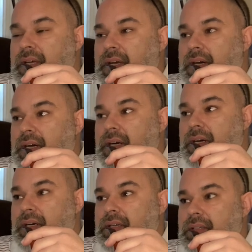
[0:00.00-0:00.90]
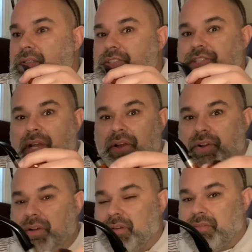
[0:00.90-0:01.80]
uh,
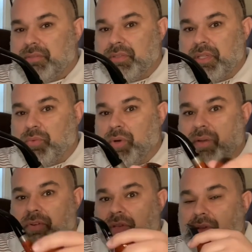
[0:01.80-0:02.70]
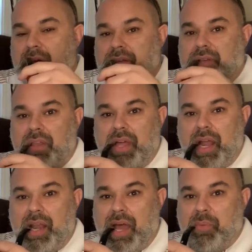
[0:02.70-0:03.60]
share you know whatever you guys
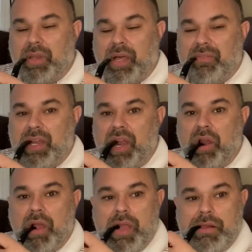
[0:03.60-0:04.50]
collect i would love to hear